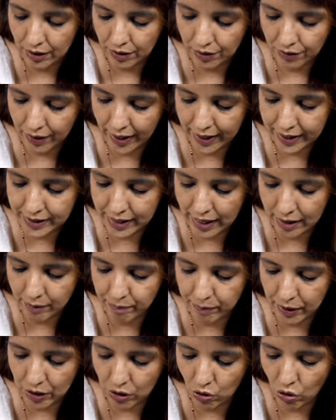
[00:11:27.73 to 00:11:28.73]
right?
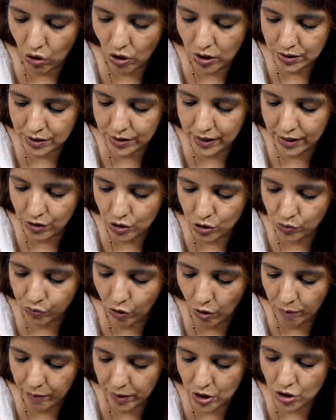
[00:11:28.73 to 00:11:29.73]
And because there is
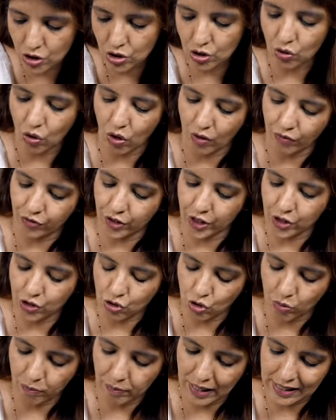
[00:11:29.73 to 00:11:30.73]
formation of
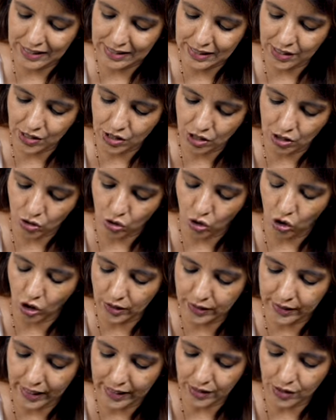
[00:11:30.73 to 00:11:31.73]
retroplacental
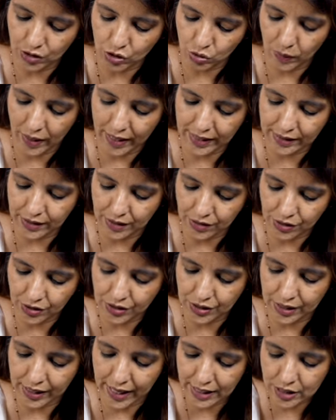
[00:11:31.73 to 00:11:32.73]
clot, that is why there
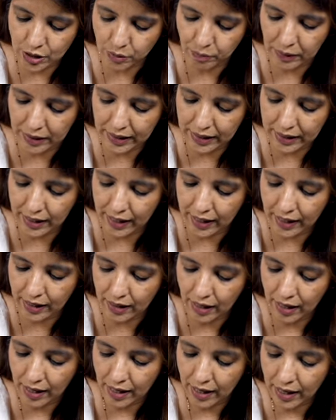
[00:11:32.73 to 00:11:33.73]
is less bleeding.
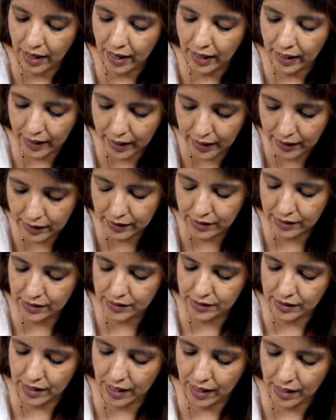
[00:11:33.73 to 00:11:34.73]
In
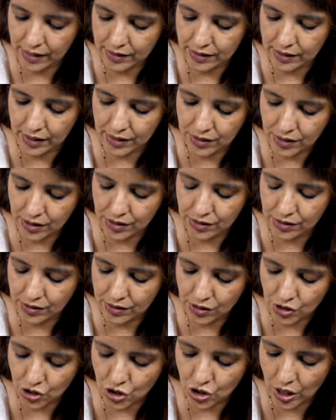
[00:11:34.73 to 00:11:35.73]
this case, it is
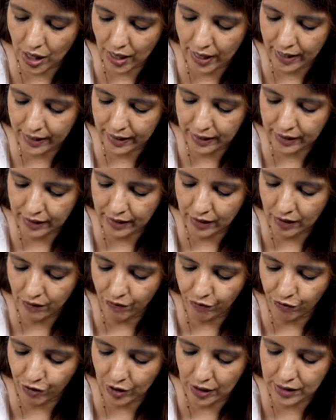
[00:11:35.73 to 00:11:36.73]
the shiny
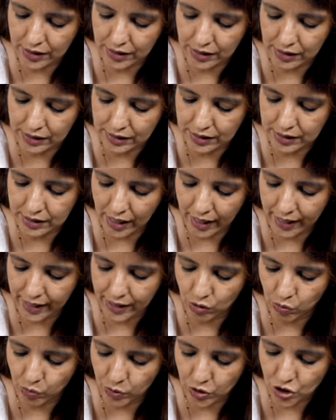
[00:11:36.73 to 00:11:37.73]
fetal
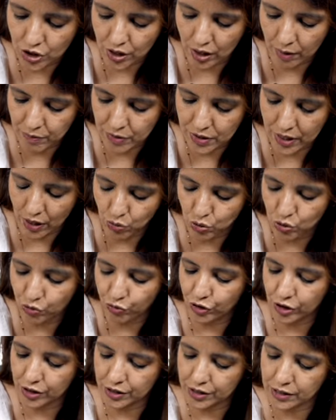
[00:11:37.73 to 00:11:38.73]
side which comes out
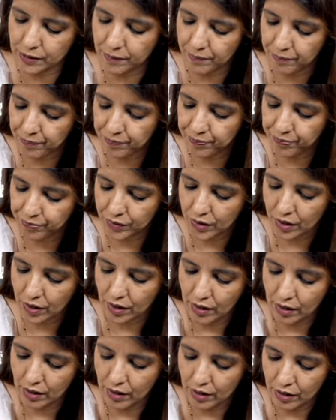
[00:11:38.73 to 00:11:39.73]
first.
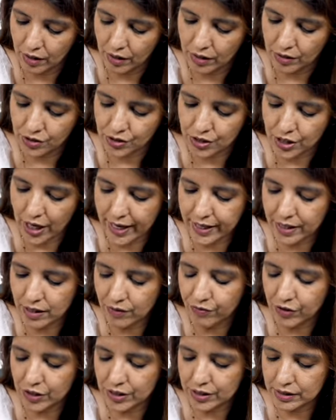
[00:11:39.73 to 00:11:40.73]

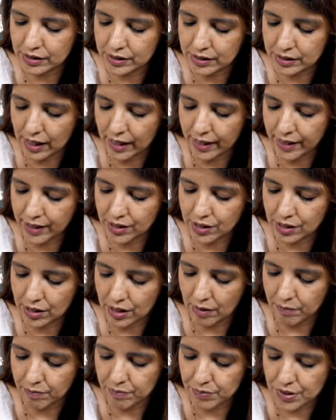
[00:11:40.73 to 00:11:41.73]
Shiny fetal side
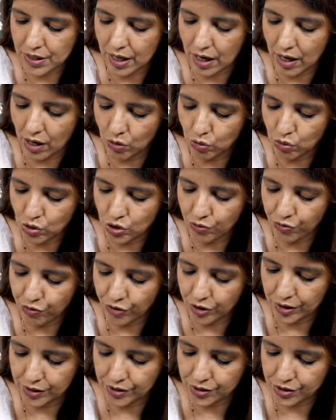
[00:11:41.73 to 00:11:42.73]
comes out
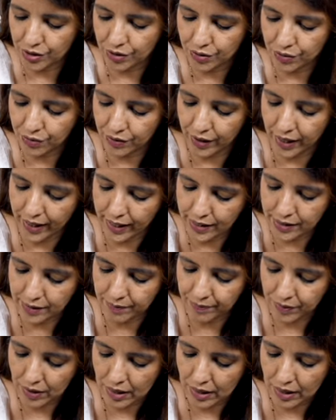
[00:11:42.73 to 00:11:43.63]
first, right?